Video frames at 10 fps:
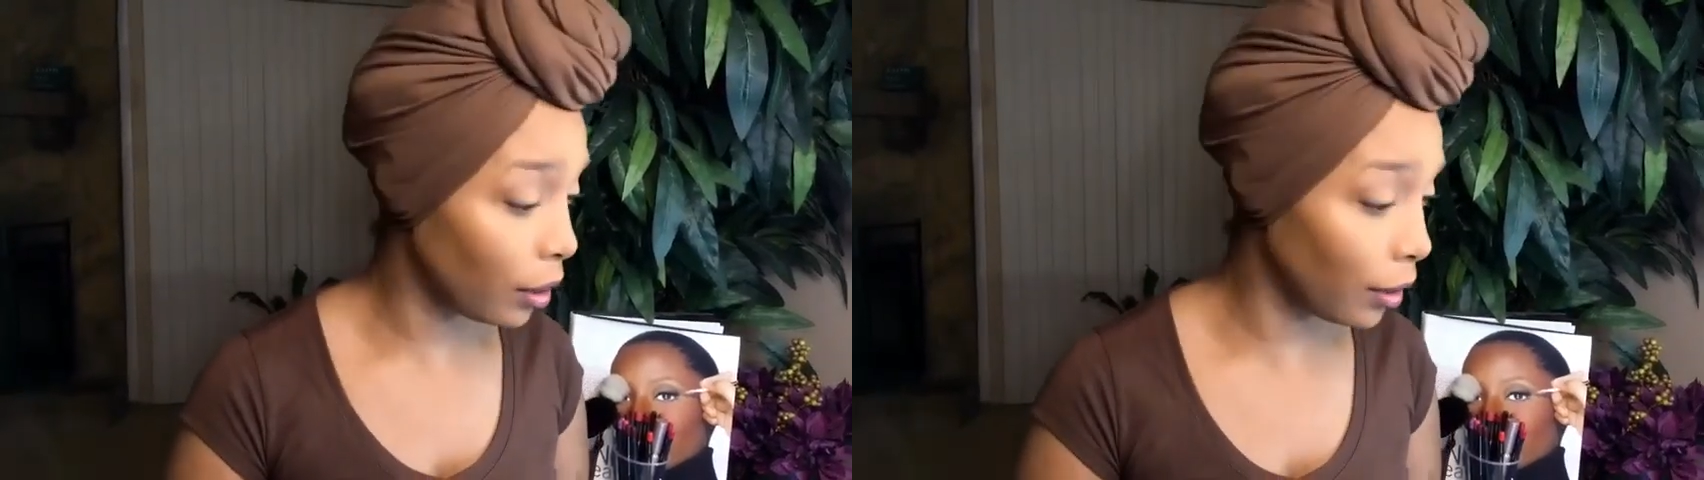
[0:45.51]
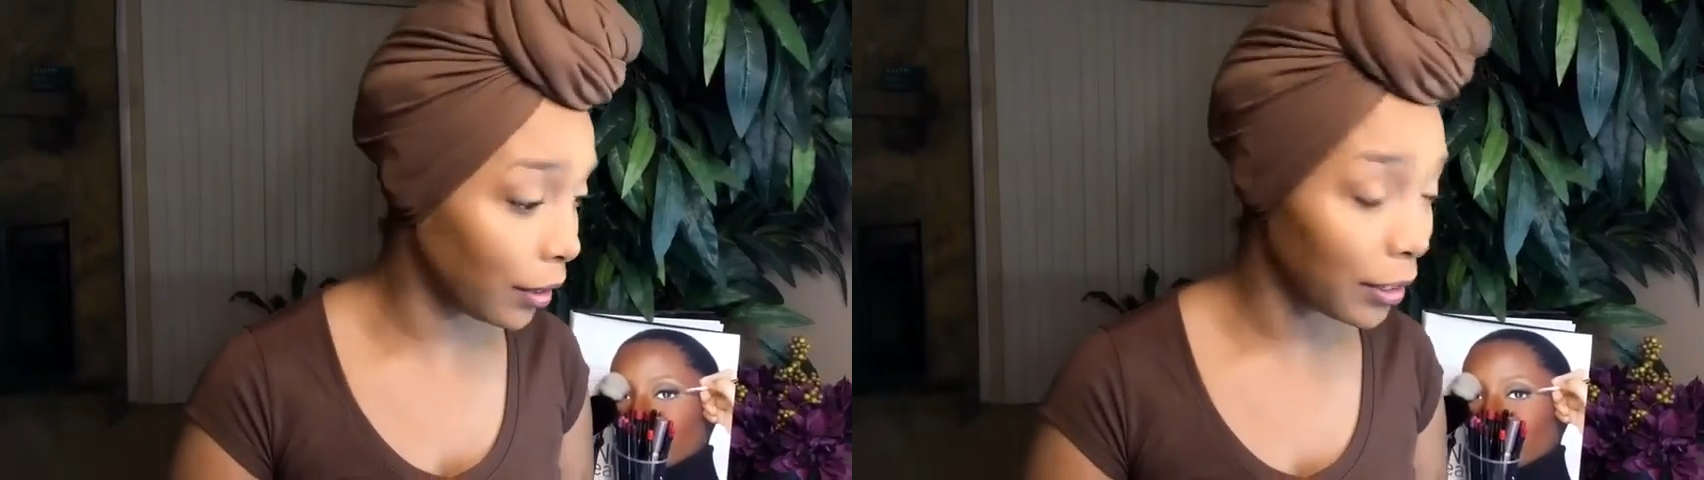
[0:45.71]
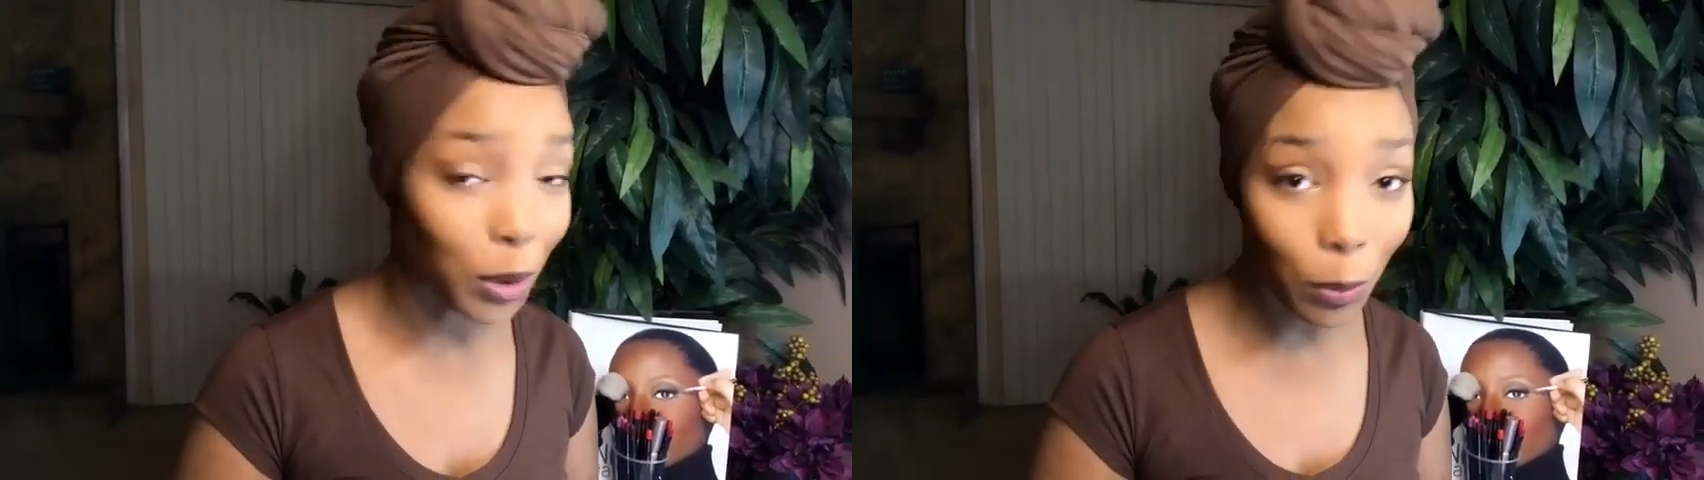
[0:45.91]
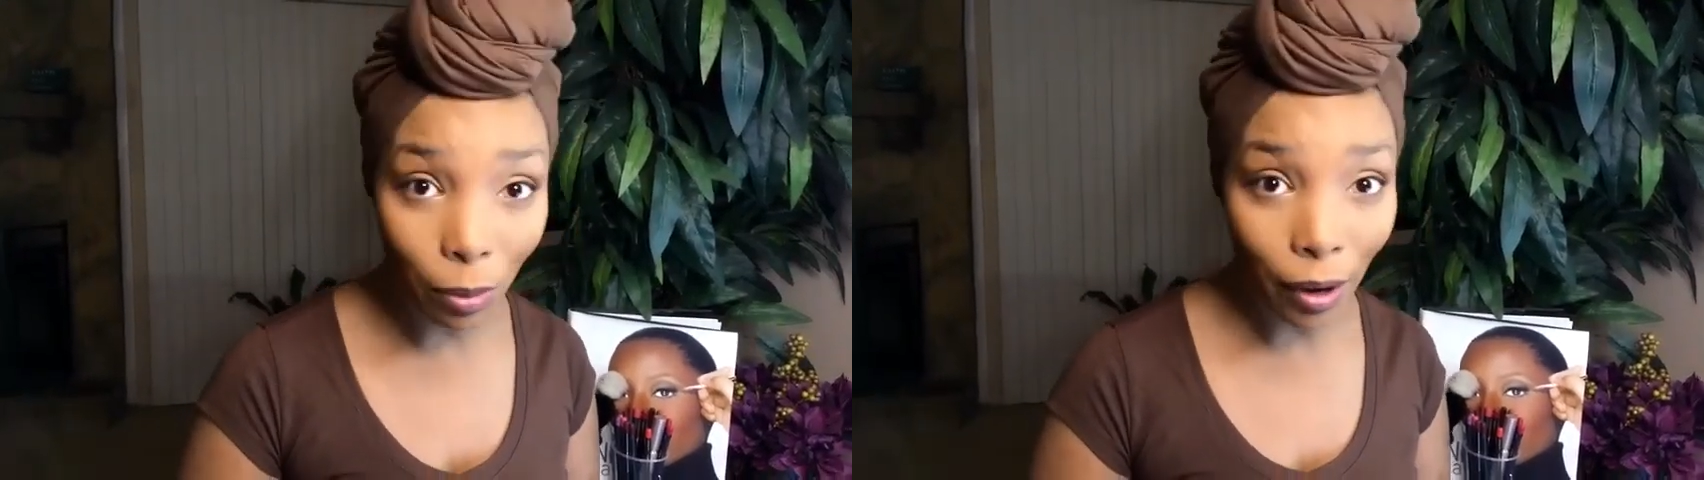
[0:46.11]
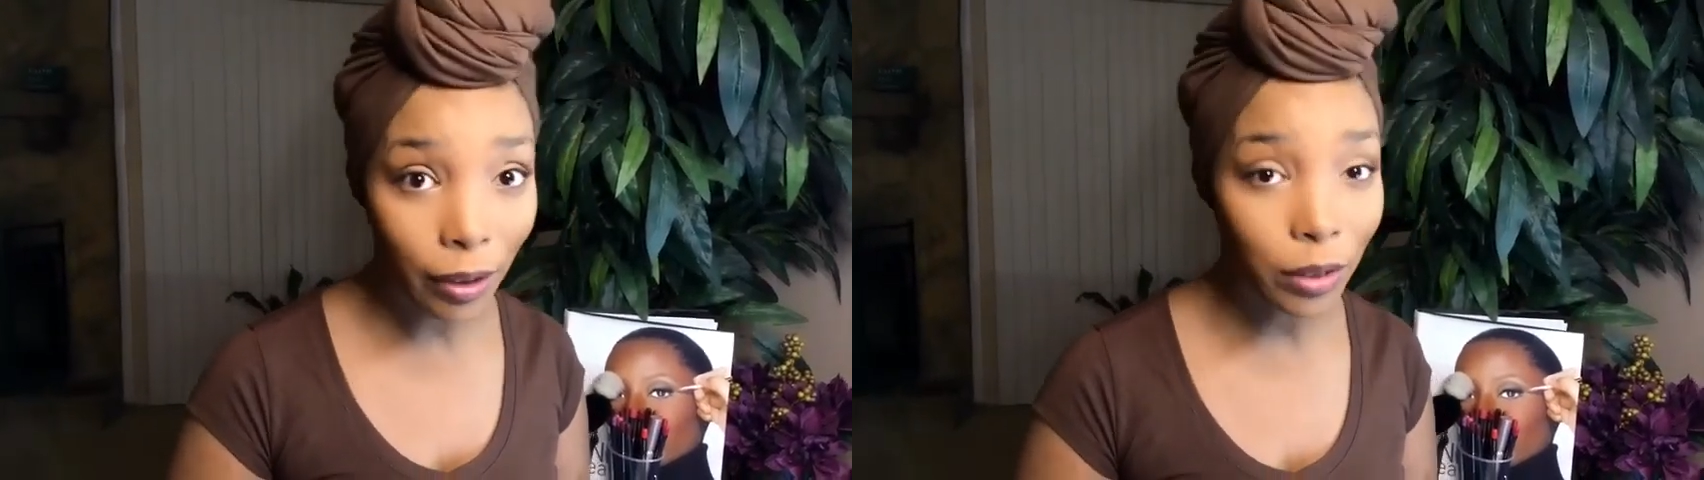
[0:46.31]
the soap
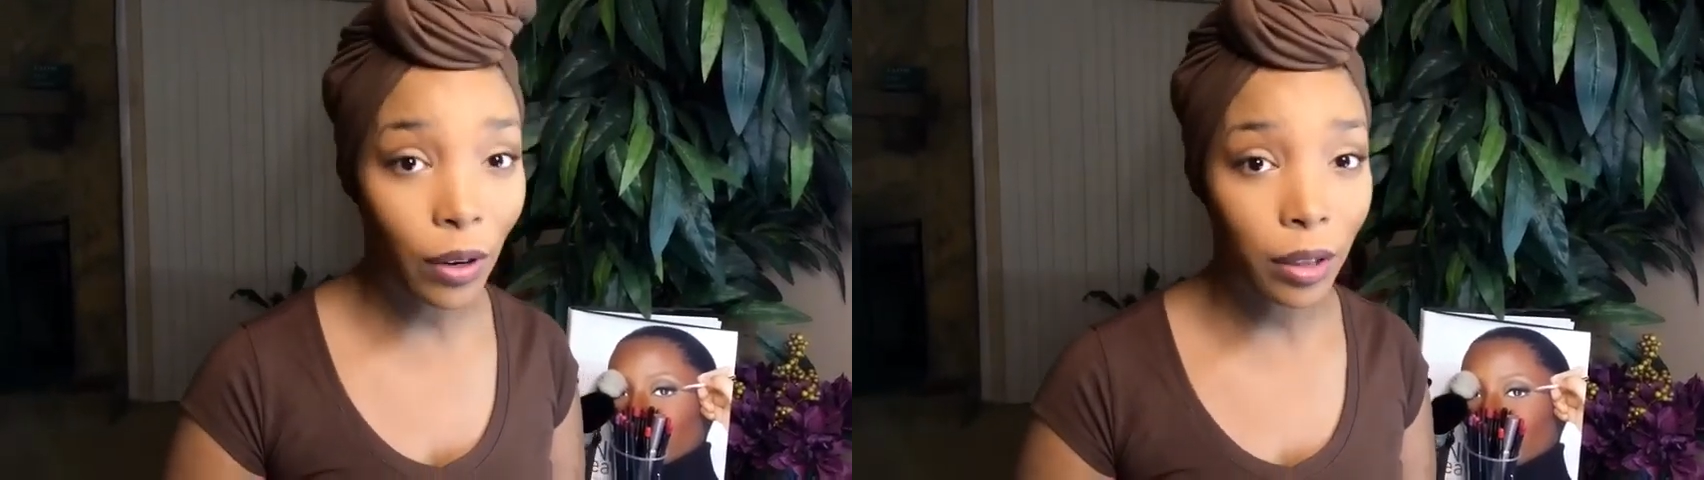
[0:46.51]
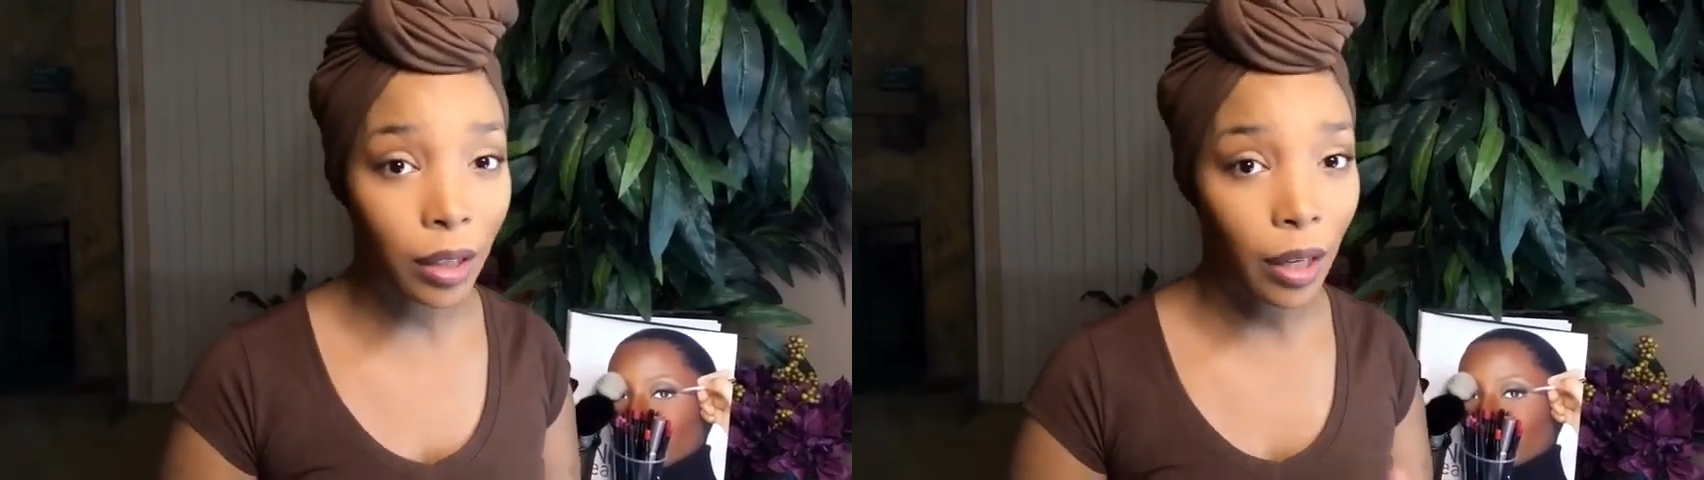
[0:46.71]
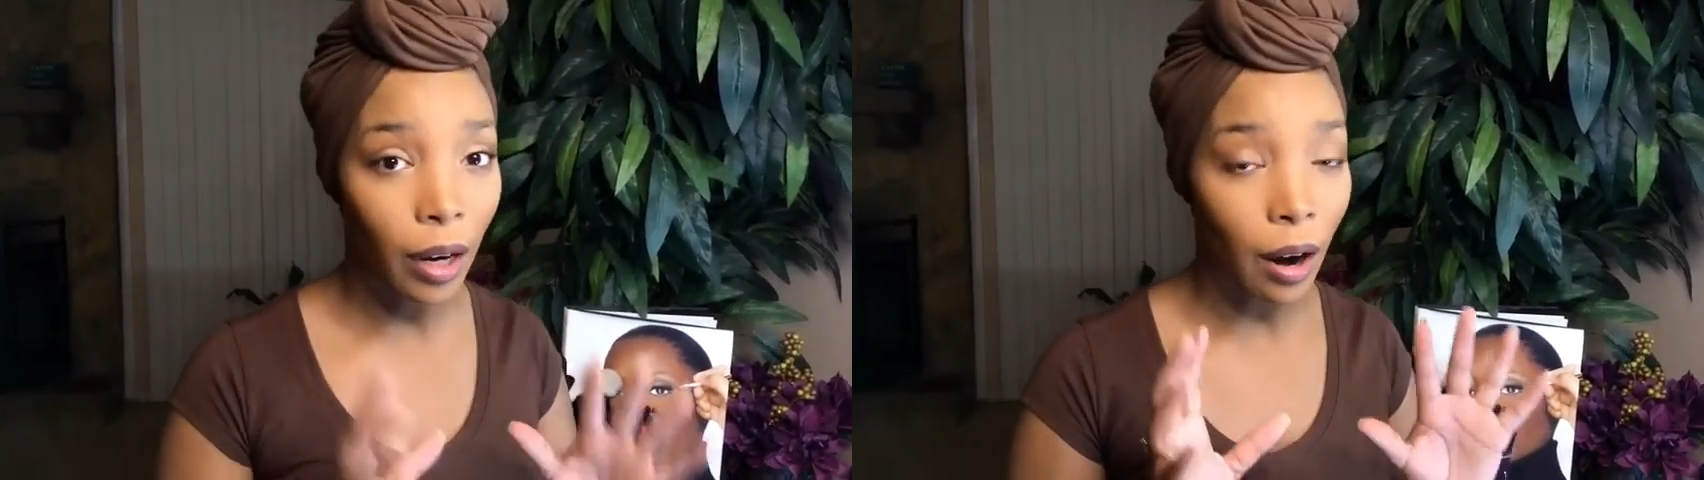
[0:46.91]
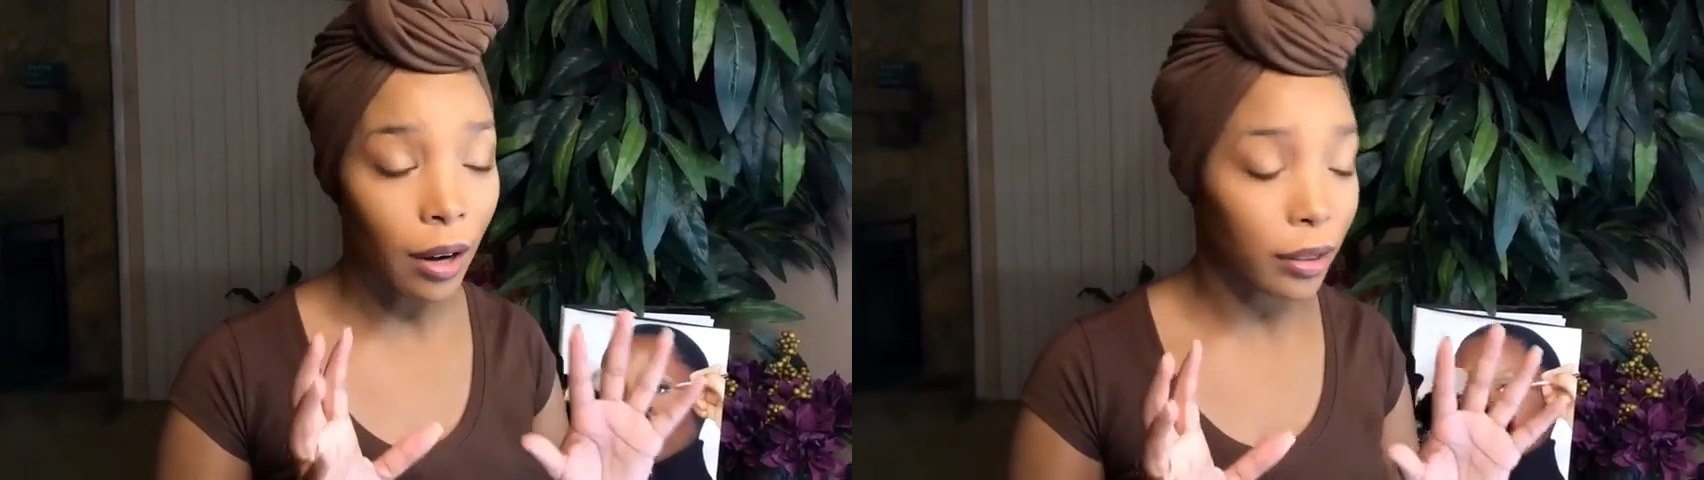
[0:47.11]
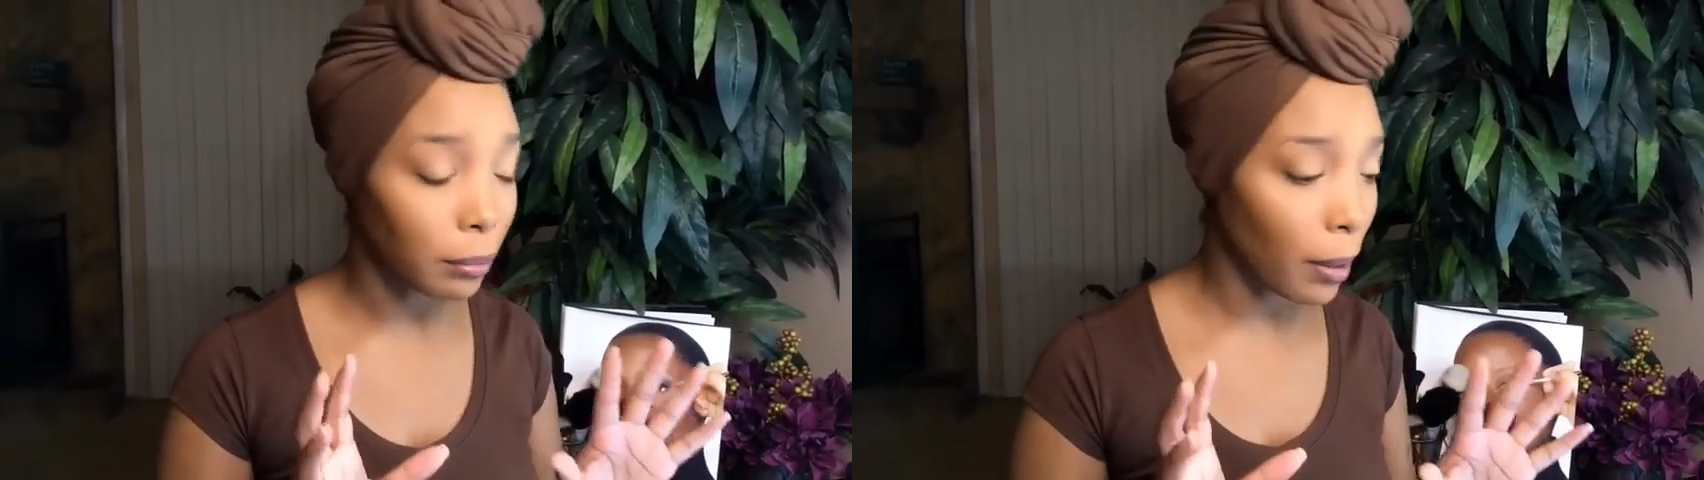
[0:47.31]
brow as far as like
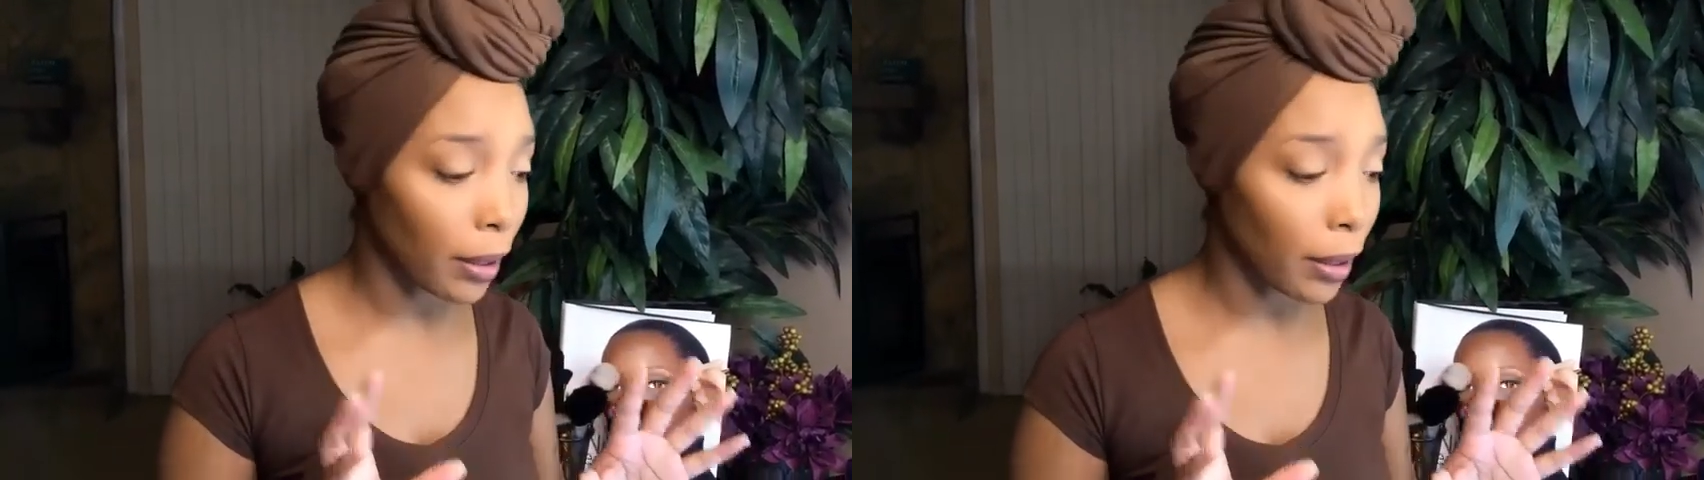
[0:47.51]
arching mine.